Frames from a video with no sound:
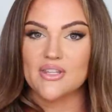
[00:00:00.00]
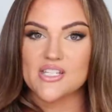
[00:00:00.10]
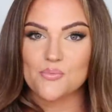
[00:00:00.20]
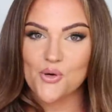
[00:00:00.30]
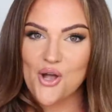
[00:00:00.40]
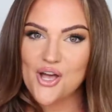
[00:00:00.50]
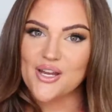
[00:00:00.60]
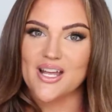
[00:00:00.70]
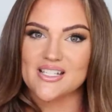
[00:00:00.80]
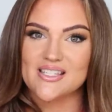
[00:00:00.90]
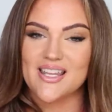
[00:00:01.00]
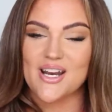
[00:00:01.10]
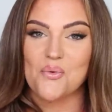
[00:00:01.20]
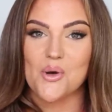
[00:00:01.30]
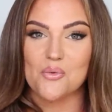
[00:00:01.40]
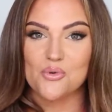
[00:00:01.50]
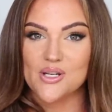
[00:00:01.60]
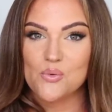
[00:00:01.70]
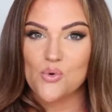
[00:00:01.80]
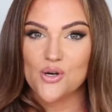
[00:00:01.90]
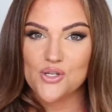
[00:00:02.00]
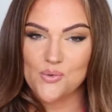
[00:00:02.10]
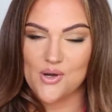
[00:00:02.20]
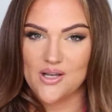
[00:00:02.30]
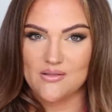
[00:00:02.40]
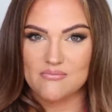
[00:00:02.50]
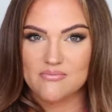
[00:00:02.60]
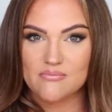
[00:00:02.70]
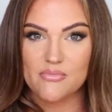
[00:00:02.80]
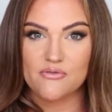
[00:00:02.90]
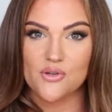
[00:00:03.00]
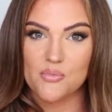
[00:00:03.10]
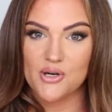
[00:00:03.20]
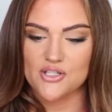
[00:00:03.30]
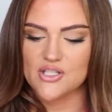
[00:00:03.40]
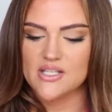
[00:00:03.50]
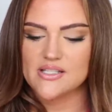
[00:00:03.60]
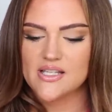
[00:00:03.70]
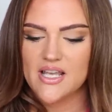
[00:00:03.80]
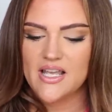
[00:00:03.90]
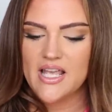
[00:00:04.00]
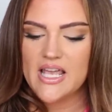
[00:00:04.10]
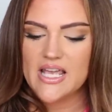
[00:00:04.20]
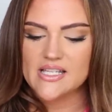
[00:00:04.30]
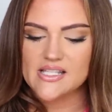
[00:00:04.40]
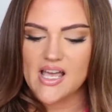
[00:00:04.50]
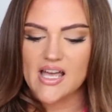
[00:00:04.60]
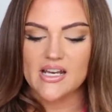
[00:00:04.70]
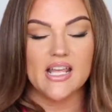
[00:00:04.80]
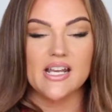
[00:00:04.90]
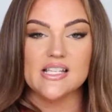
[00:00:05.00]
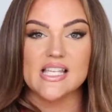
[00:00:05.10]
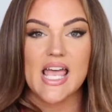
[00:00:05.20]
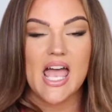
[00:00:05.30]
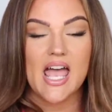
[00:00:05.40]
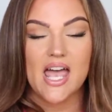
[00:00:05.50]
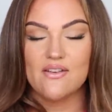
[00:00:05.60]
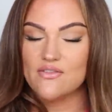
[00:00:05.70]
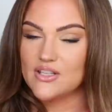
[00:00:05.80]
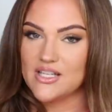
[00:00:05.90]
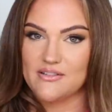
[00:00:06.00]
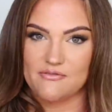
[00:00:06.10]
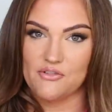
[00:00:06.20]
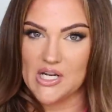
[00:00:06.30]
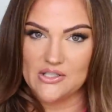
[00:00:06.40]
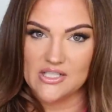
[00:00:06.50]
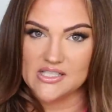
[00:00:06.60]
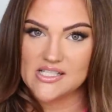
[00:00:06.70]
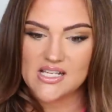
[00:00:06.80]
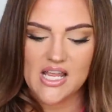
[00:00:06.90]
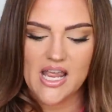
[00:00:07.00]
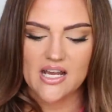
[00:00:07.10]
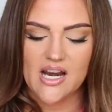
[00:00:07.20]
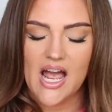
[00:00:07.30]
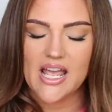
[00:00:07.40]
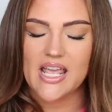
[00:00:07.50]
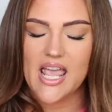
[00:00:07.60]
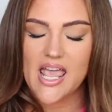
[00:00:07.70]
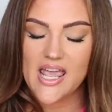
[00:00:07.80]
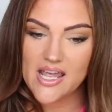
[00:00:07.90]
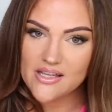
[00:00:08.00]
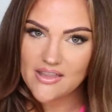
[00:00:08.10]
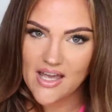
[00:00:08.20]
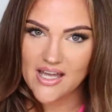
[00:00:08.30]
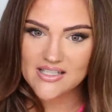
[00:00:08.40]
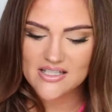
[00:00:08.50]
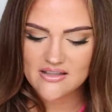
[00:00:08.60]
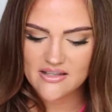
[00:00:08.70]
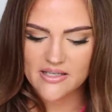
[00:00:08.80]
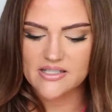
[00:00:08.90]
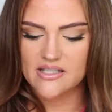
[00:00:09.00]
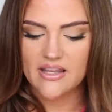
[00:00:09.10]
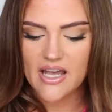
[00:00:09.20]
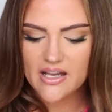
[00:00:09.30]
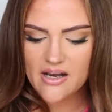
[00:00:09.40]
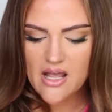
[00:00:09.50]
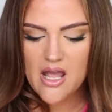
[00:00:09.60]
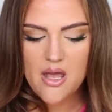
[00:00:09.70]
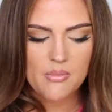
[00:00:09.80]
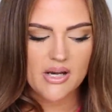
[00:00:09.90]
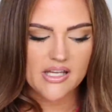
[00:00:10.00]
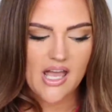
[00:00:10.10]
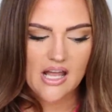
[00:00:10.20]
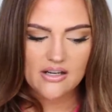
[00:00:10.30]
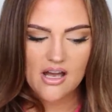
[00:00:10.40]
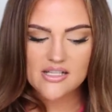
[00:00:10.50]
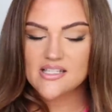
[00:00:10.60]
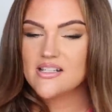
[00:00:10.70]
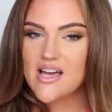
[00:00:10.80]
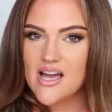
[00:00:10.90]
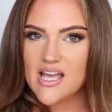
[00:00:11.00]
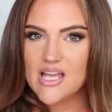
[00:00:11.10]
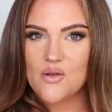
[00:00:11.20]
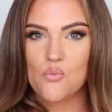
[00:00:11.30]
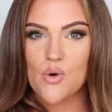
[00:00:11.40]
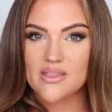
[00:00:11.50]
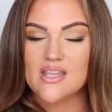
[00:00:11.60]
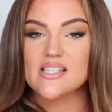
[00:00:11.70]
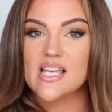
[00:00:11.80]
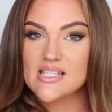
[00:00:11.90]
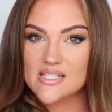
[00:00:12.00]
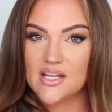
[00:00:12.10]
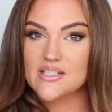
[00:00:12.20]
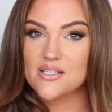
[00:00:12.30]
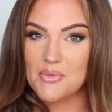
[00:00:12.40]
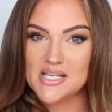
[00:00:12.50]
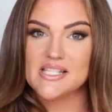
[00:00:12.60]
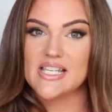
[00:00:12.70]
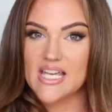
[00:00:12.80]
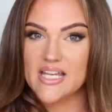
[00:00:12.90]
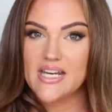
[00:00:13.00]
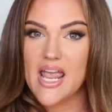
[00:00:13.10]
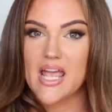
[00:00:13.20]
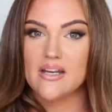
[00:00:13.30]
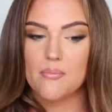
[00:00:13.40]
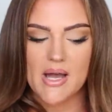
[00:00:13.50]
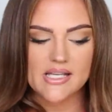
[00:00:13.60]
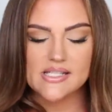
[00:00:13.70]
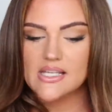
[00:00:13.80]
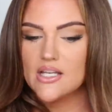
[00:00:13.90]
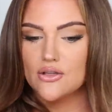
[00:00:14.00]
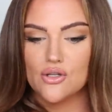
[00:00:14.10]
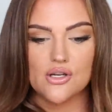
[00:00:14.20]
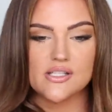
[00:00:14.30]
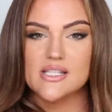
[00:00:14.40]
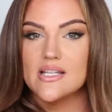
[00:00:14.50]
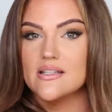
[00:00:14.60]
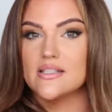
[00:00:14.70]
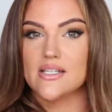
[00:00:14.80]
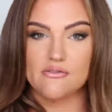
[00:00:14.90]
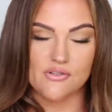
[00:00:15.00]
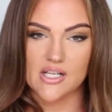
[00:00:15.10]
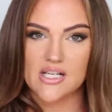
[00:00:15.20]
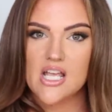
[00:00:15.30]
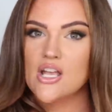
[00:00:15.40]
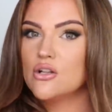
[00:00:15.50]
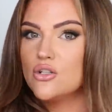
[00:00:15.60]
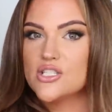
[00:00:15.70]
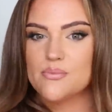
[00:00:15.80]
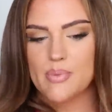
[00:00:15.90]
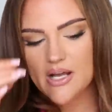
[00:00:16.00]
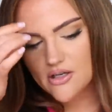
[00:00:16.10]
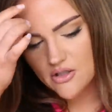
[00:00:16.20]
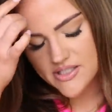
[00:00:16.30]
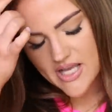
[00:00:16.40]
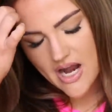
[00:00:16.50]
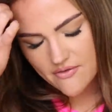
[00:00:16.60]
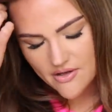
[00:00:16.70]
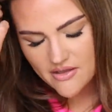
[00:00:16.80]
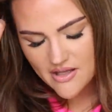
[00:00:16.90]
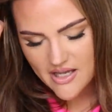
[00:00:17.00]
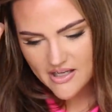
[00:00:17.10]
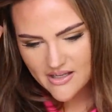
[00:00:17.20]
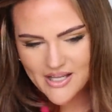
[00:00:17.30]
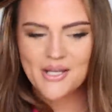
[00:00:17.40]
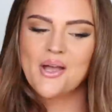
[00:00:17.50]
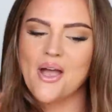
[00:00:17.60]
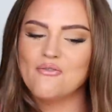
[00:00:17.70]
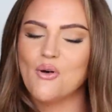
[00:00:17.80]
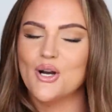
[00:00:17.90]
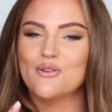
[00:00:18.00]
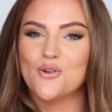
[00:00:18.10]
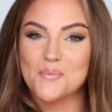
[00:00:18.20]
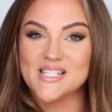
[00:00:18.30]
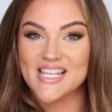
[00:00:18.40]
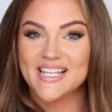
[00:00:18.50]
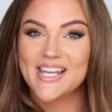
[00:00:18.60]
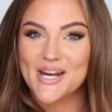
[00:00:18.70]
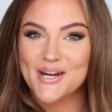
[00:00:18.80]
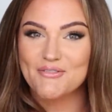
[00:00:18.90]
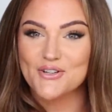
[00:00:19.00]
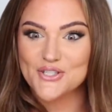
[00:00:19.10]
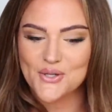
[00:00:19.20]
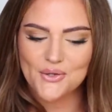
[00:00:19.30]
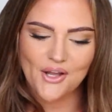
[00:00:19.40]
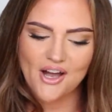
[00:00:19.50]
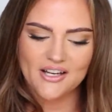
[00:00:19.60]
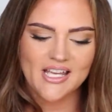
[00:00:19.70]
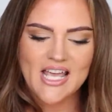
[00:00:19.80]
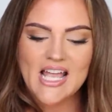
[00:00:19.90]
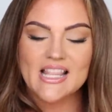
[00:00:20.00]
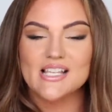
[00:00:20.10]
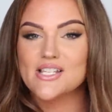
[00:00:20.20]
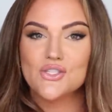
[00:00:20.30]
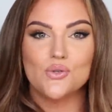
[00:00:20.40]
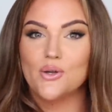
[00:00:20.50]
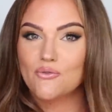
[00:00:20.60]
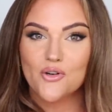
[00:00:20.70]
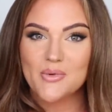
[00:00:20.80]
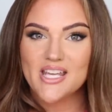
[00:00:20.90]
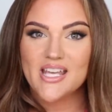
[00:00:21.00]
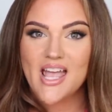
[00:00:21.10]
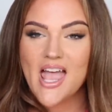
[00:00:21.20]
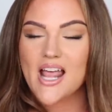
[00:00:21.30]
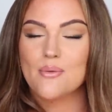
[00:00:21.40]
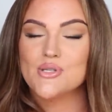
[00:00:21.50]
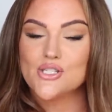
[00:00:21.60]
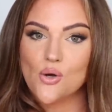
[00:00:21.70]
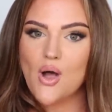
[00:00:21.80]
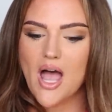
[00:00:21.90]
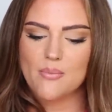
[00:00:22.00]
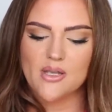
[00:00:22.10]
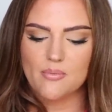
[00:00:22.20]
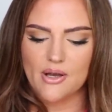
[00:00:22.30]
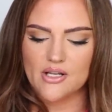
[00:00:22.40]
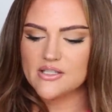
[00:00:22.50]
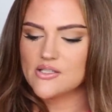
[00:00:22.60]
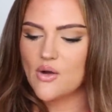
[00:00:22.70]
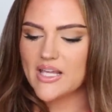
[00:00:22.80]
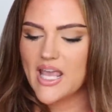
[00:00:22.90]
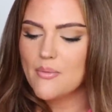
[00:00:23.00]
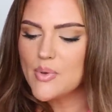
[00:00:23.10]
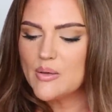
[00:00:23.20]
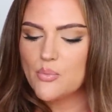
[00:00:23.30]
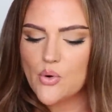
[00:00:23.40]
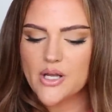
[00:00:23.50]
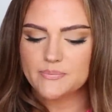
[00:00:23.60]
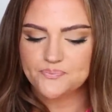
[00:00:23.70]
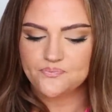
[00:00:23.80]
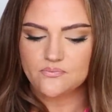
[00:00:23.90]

this product that I want to pre-warn you on before you purchase is that it is heavily fragranced. And I hate that they did that, but I cannot deny what this has done to my skin. And my skin looks different. Looks better, looks everything I've wanted from skincare for so long. This is doing for me, and I'm so happy about it. So I can't pinpoint